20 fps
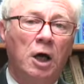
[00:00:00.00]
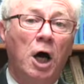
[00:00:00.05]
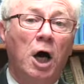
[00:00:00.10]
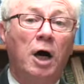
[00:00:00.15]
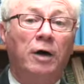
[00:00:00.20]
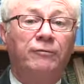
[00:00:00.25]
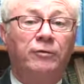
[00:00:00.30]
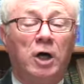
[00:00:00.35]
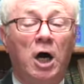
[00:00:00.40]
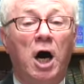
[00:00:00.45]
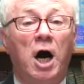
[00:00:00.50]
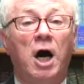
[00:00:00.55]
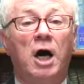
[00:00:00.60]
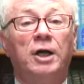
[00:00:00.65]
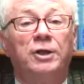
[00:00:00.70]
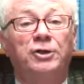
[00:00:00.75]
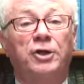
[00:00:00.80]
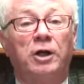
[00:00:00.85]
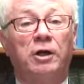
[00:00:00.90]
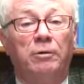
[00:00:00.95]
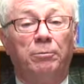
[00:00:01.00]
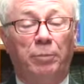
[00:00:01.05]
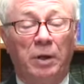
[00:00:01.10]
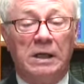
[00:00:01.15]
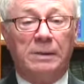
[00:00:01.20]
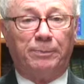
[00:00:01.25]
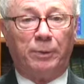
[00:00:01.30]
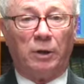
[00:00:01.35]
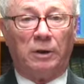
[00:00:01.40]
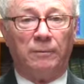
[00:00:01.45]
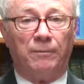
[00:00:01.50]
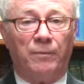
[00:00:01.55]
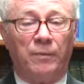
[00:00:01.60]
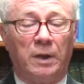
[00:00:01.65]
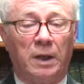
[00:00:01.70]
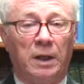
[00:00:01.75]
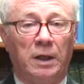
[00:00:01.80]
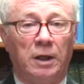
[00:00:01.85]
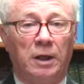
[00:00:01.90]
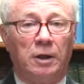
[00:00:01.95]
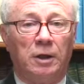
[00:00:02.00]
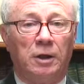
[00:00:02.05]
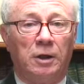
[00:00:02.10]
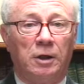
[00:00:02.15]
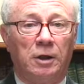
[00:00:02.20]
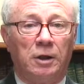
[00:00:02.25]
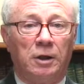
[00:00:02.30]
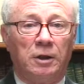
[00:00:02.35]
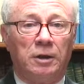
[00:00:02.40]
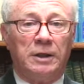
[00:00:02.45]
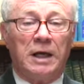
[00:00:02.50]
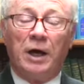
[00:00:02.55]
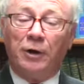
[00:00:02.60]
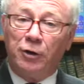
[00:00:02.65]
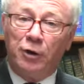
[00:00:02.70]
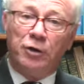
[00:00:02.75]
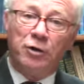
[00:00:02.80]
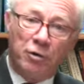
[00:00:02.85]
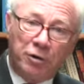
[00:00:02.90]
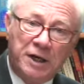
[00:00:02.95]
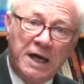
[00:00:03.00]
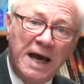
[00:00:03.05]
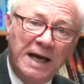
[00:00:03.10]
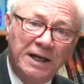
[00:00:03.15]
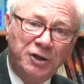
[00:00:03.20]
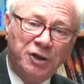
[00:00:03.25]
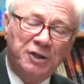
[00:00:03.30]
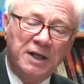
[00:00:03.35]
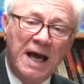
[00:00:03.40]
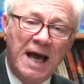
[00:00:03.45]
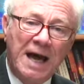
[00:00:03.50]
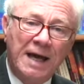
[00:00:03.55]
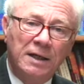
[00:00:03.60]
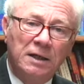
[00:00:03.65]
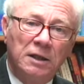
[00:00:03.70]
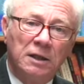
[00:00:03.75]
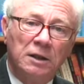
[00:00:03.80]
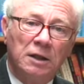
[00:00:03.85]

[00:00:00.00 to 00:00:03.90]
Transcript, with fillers: of God's people. Now, do you catch that?